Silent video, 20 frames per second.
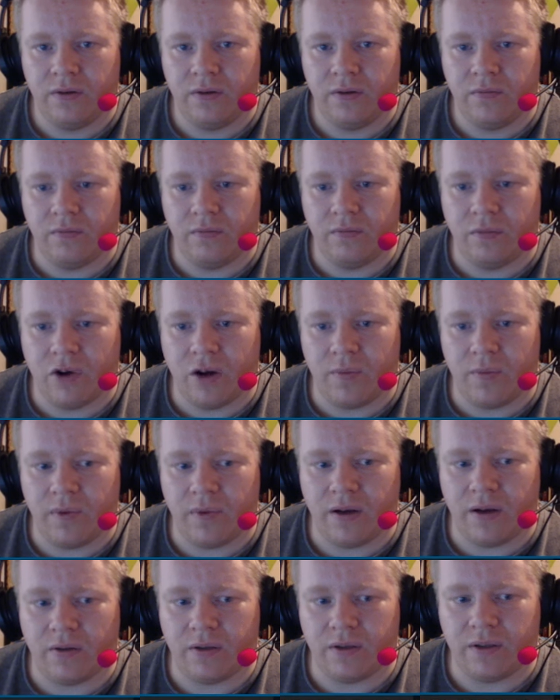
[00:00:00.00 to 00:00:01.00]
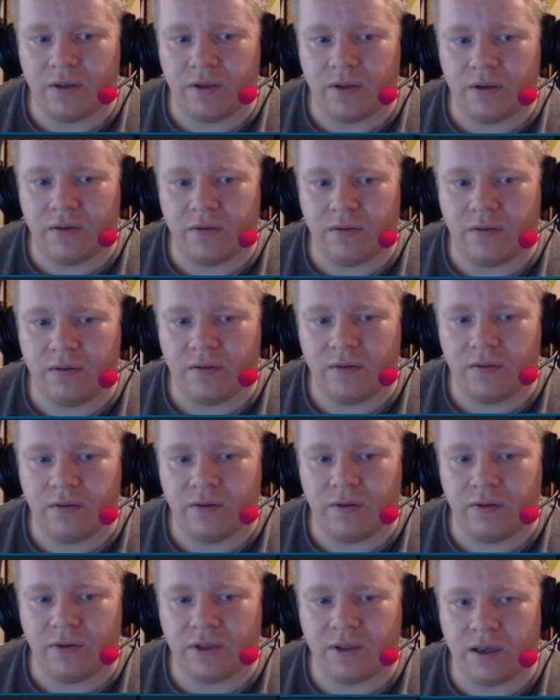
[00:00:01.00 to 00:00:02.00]
might be able to
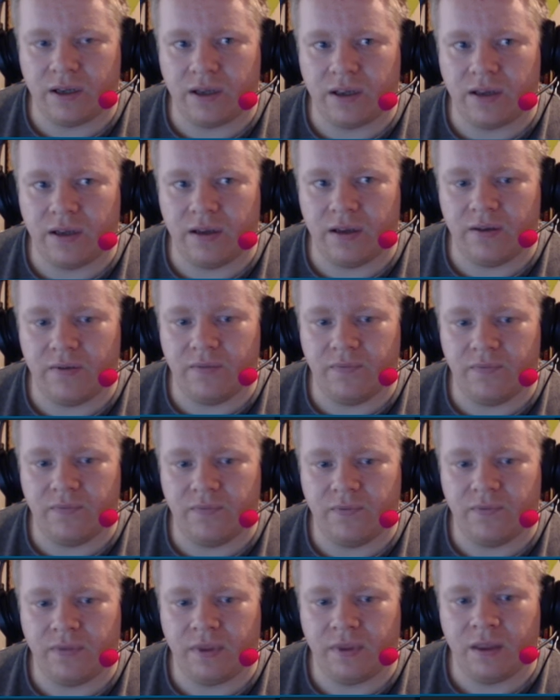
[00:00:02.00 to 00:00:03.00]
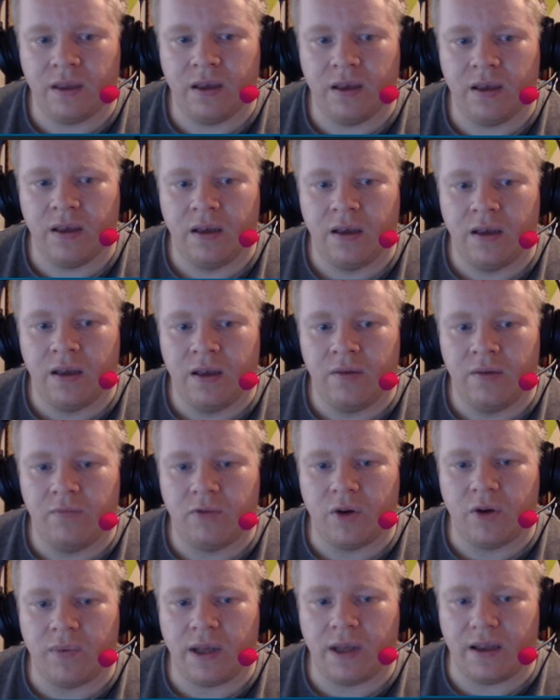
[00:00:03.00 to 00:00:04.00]
do something here.
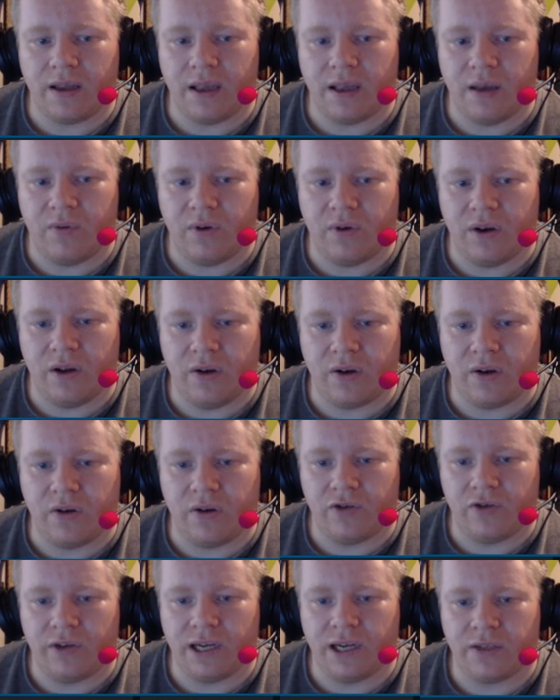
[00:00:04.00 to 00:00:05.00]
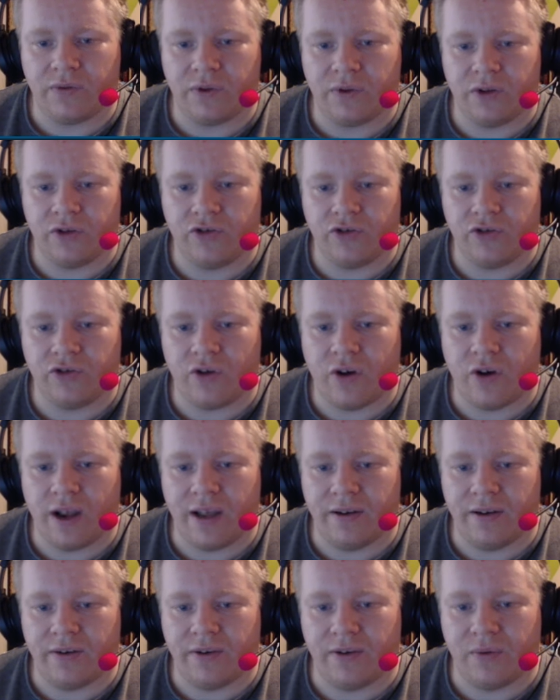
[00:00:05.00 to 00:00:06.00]
Might be able to get one lower contracts. We've got to try
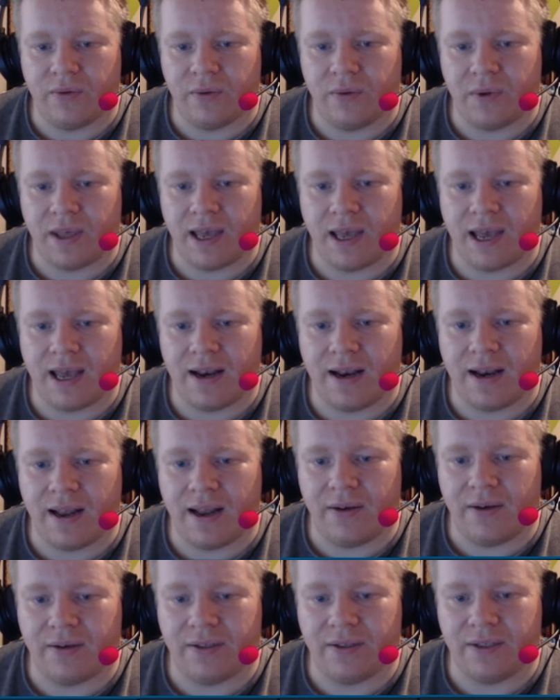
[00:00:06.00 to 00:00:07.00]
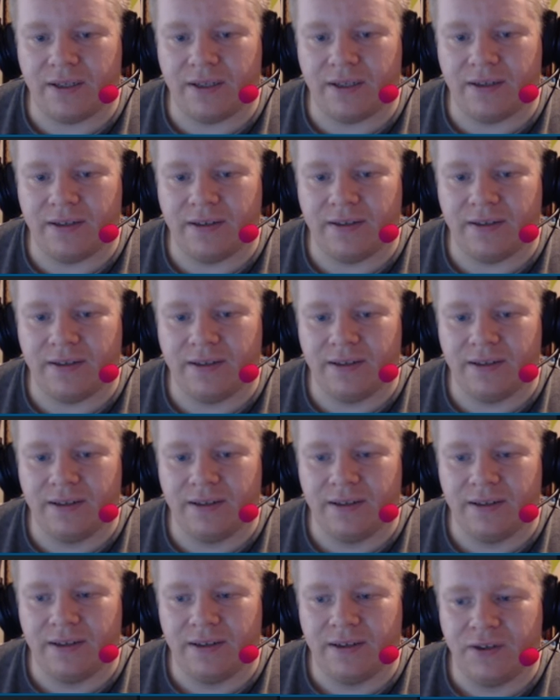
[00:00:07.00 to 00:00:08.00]
and do what we can now to
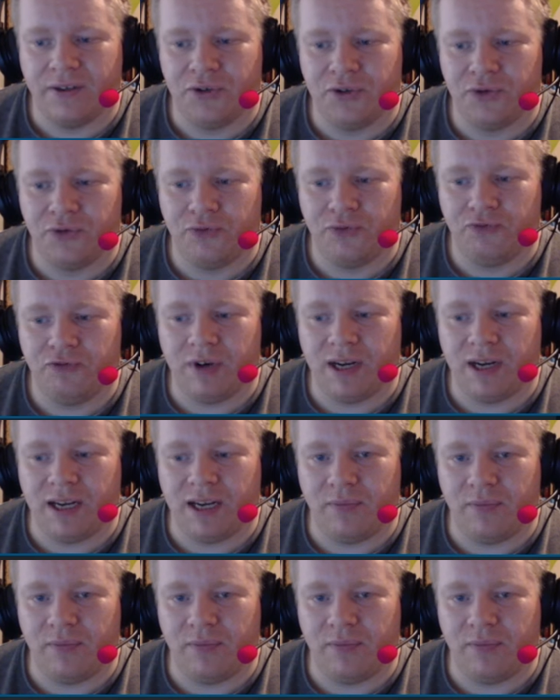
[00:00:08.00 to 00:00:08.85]
really